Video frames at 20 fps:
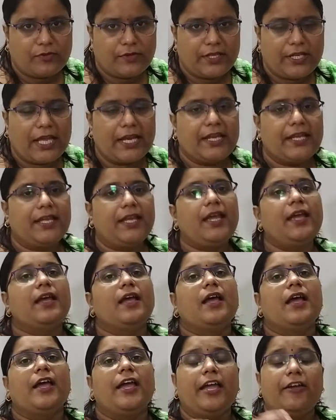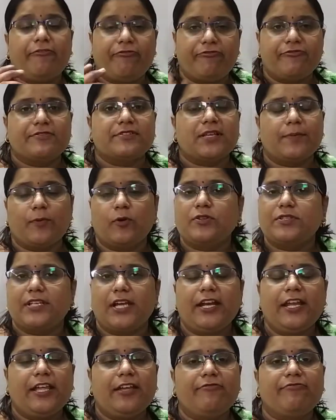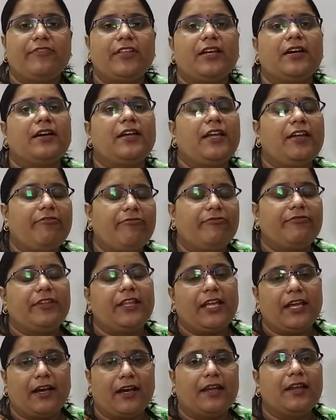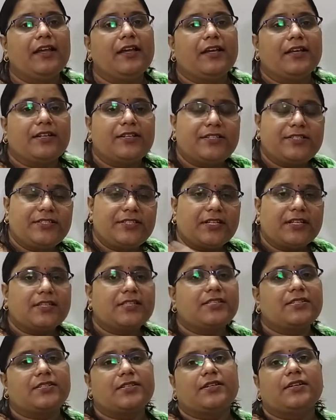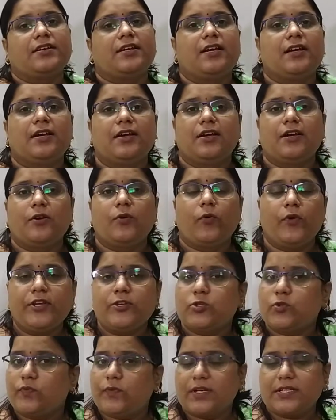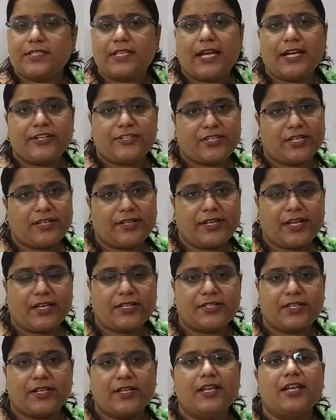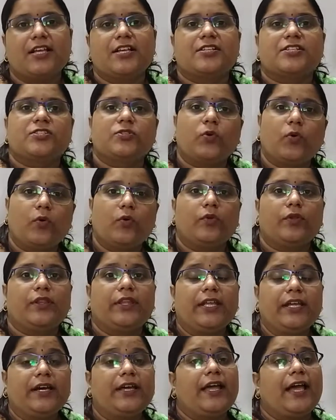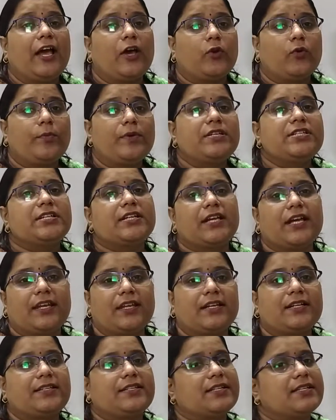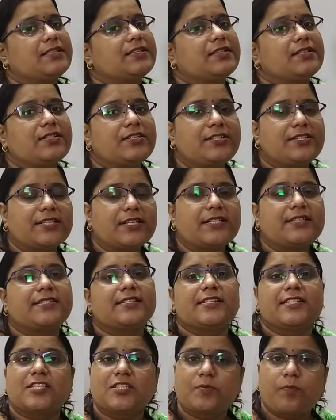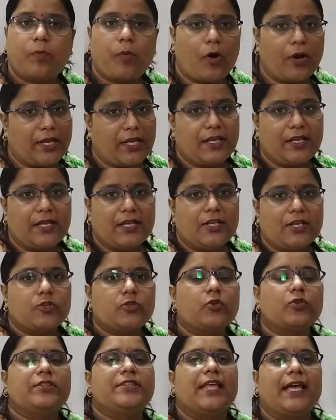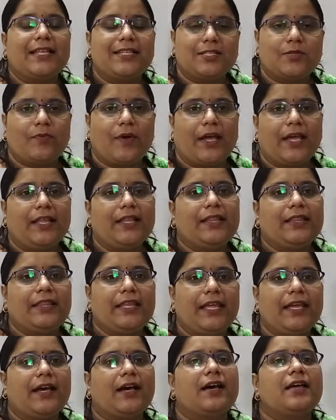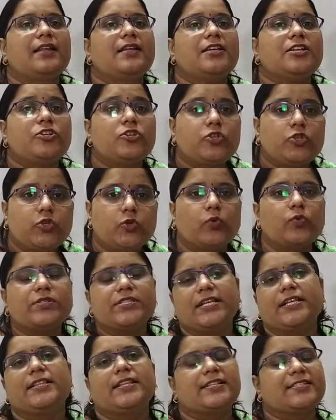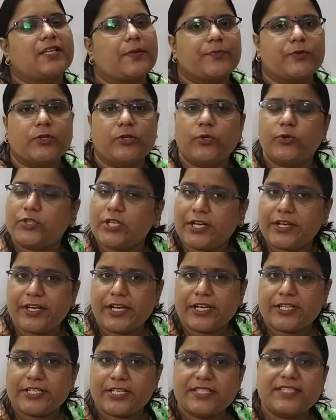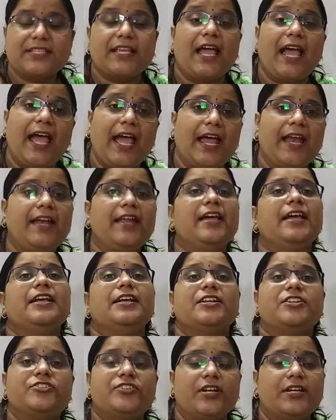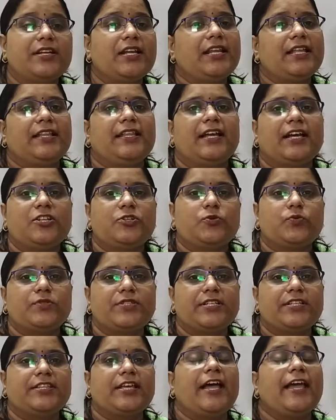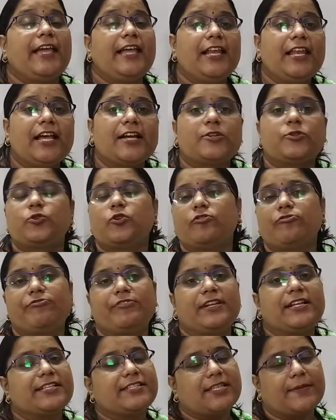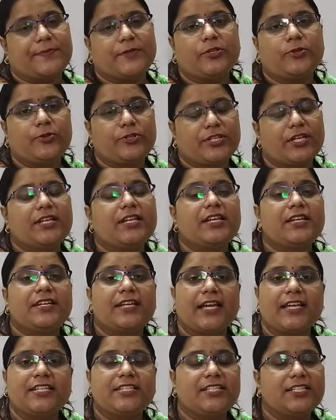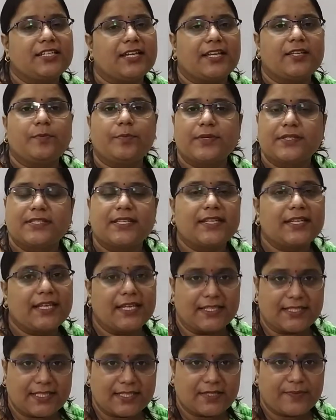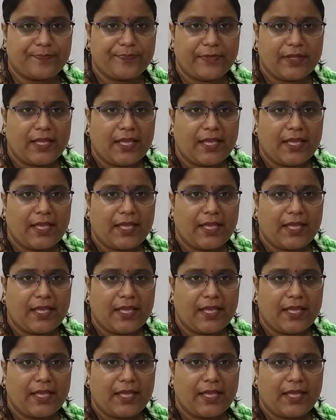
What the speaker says: Yani ki if suppose that if they are just going towards the addition reaction, so their aromatic characters just spoil. So that's why they are choosing the substitution reactions, and generally they are choosing the electrophilic substitution in 99% cases.